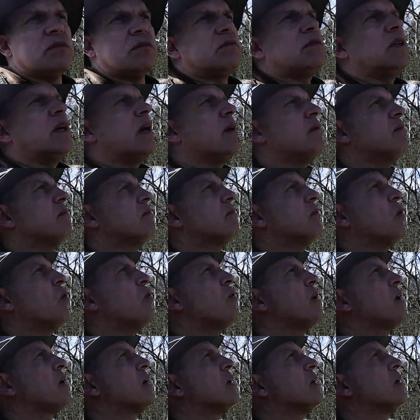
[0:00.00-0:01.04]
you know, all
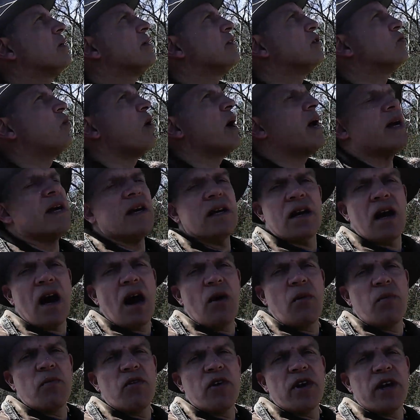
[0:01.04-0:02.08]
you can do is wait and
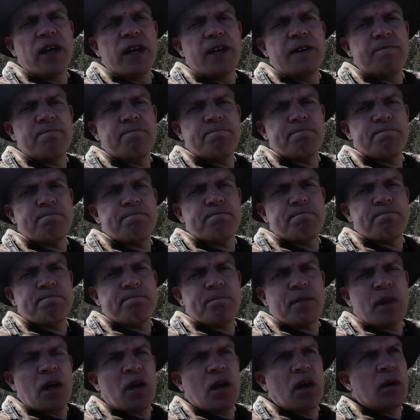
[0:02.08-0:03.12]
hope, really,
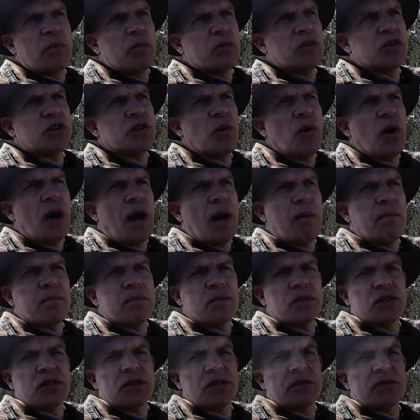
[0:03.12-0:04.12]
and we'll see what happens.